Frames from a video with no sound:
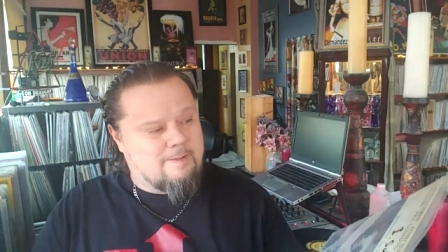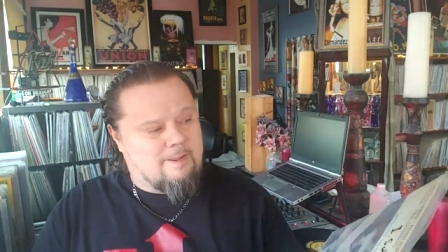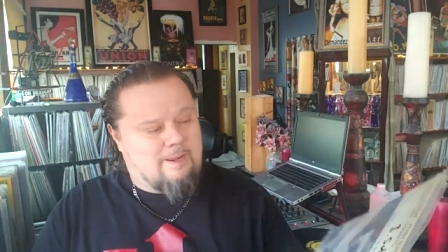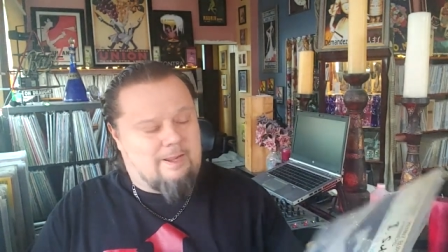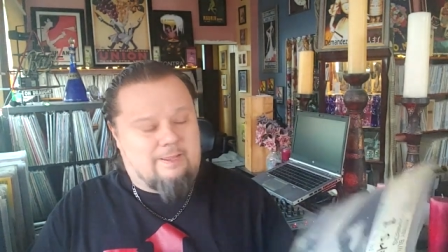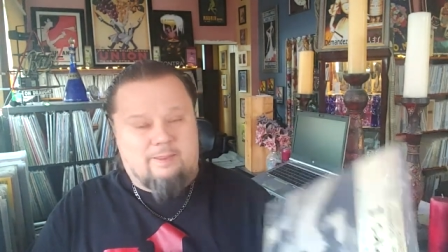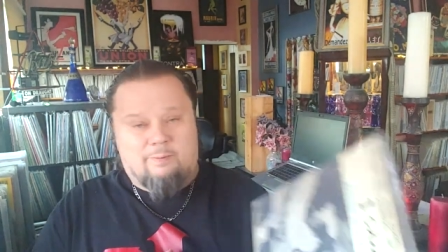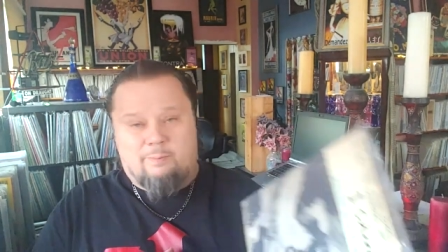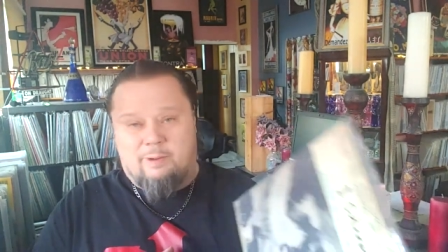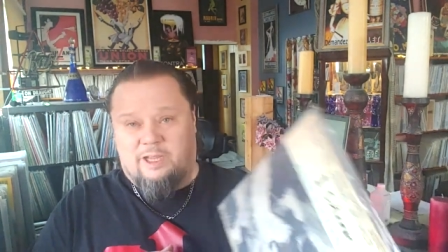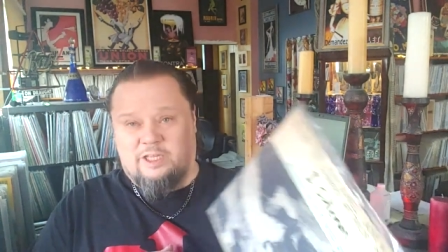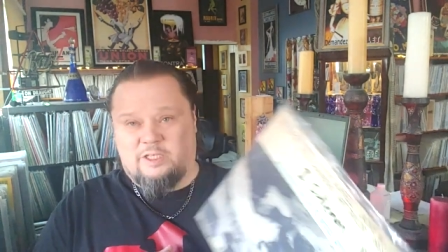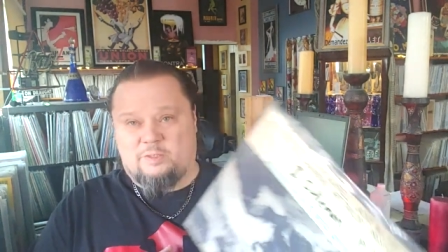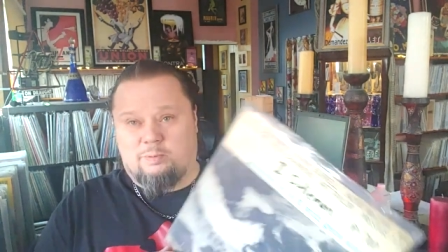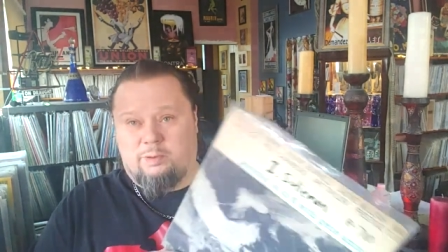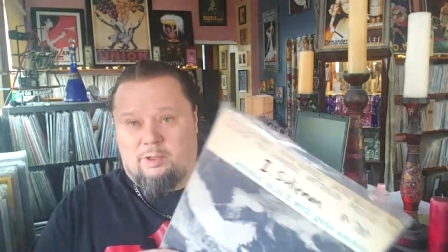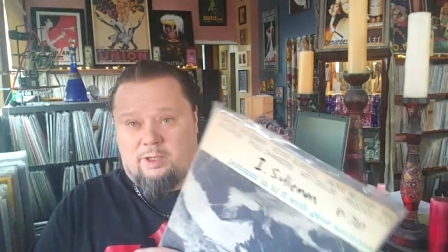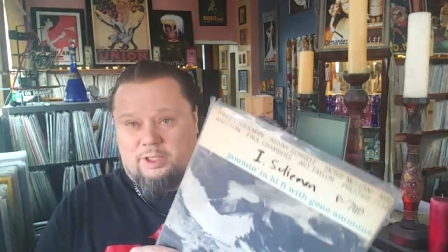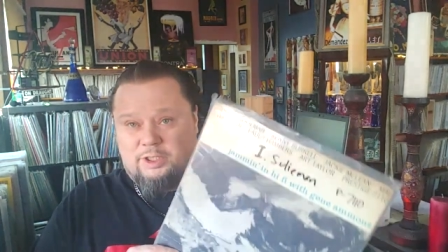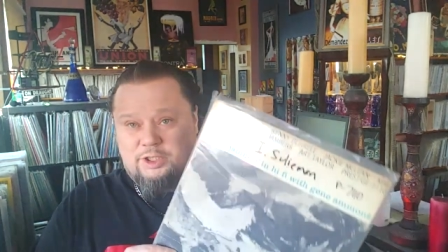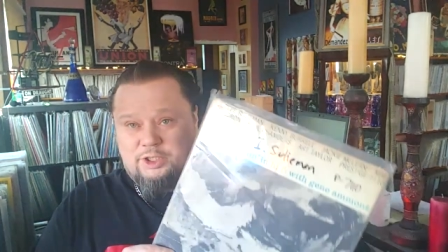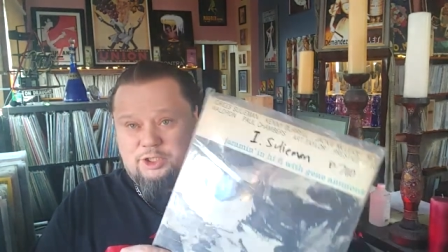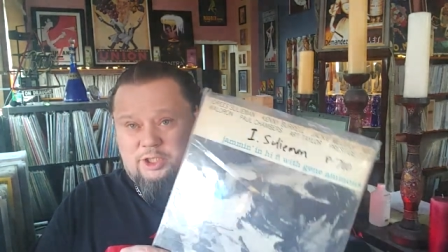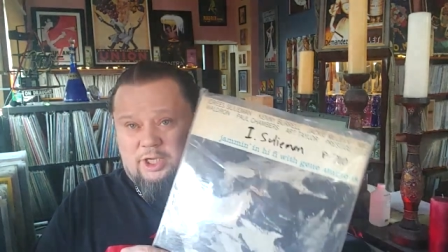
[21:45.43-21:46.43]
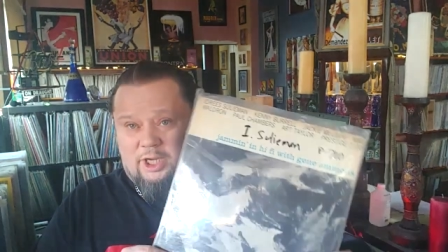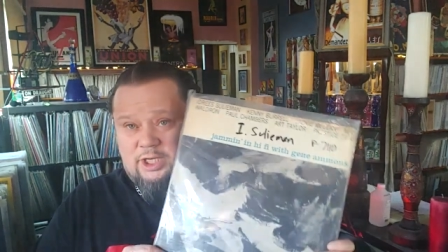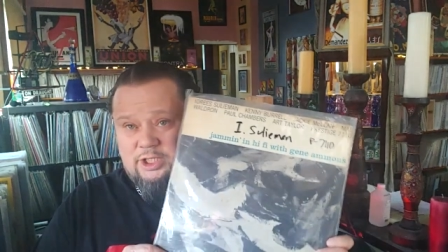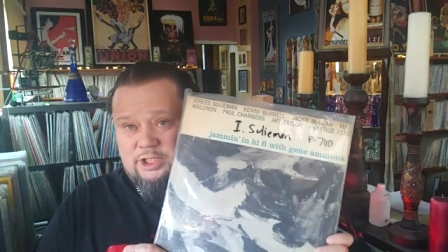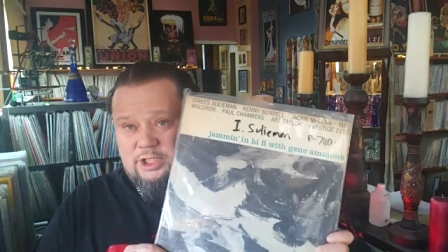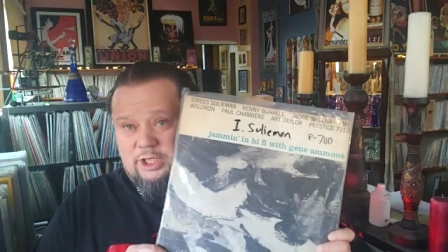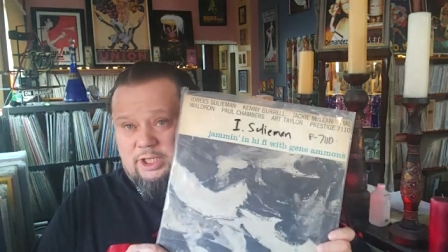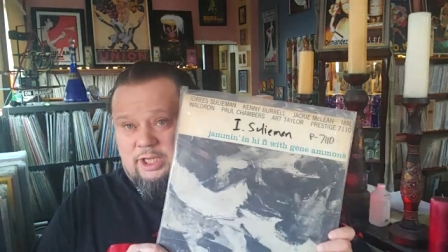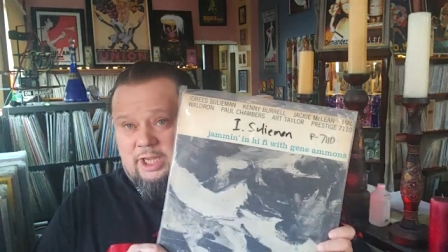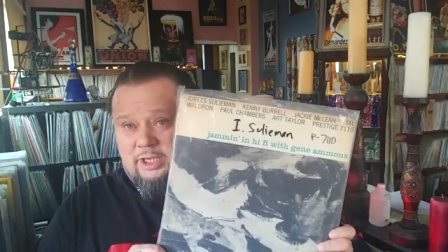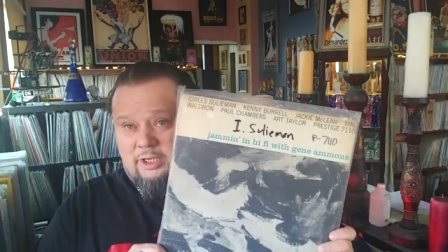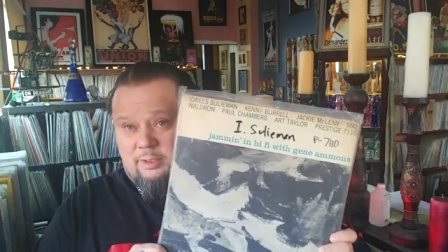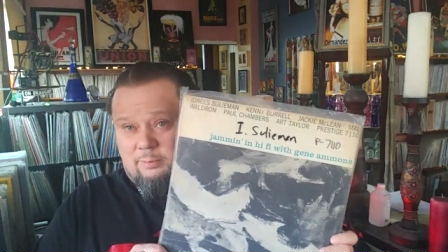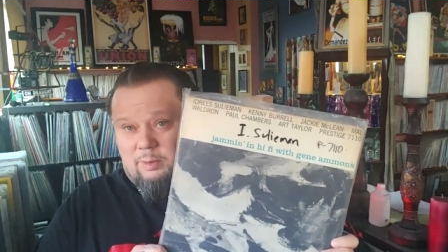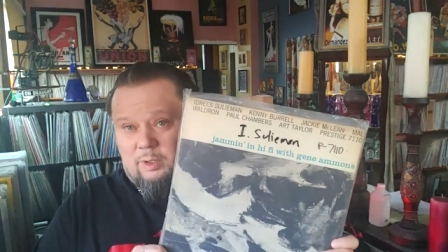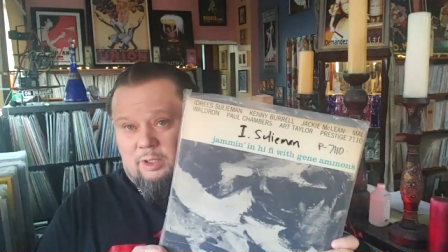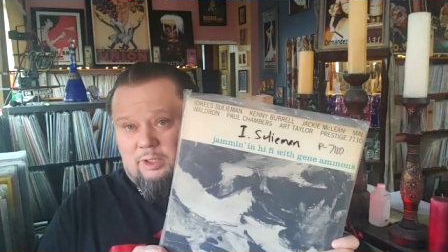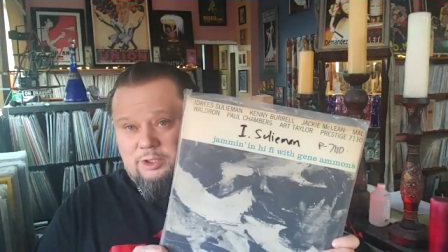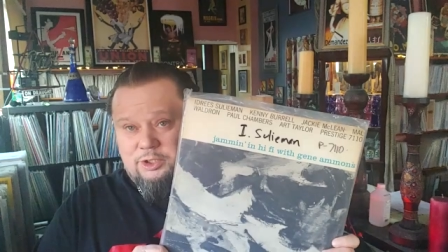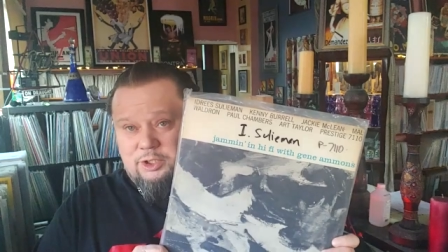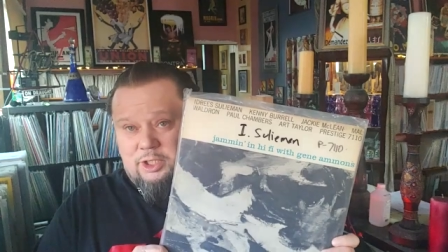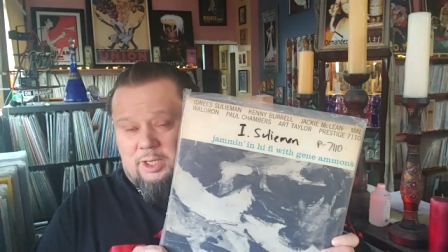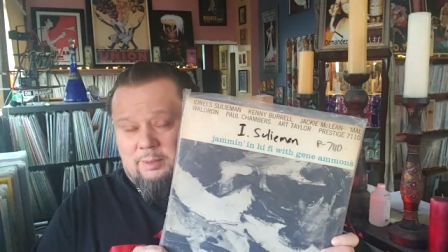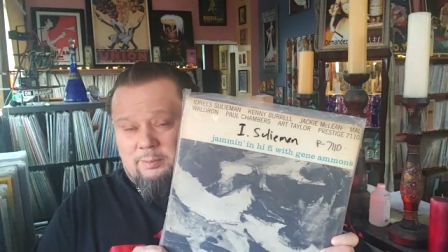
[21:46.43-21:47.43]
and the bass player's changed again to
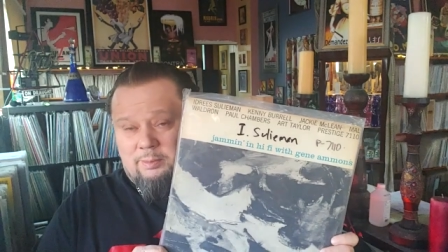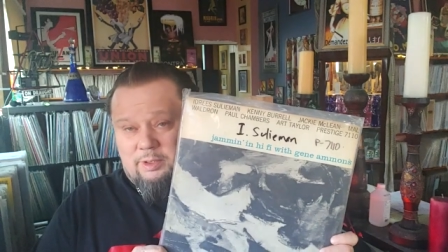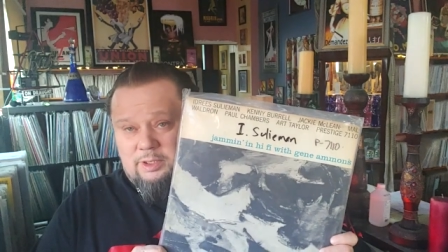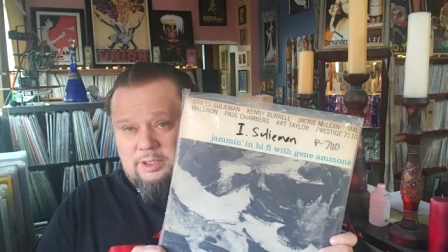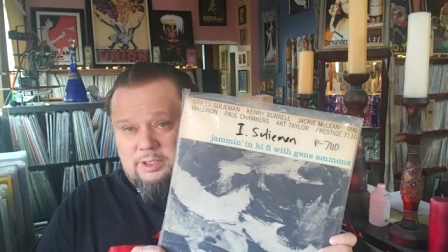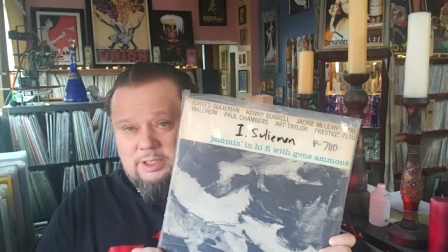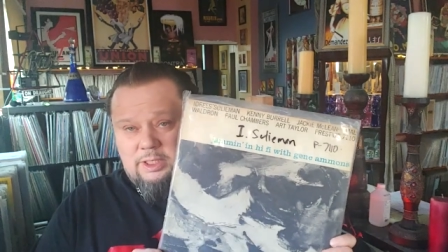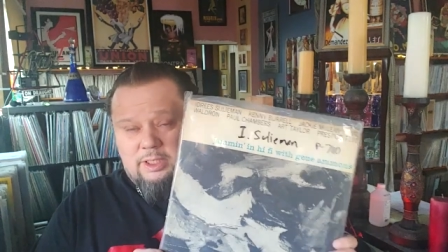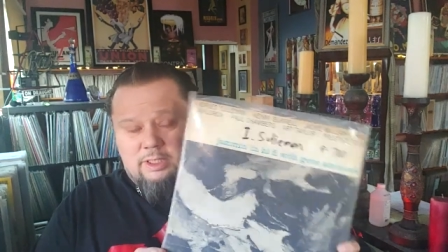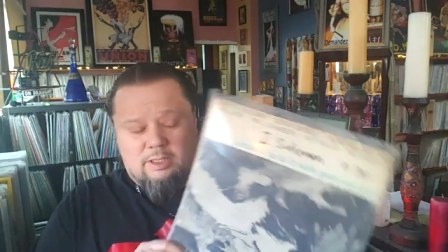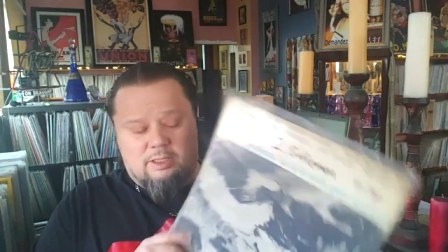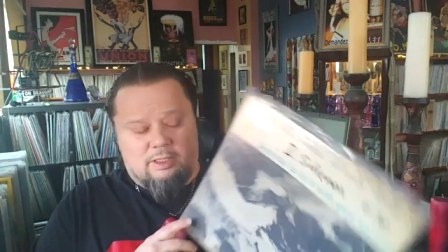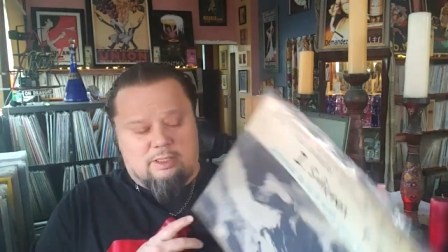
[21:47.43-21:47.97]
Paul Chambers.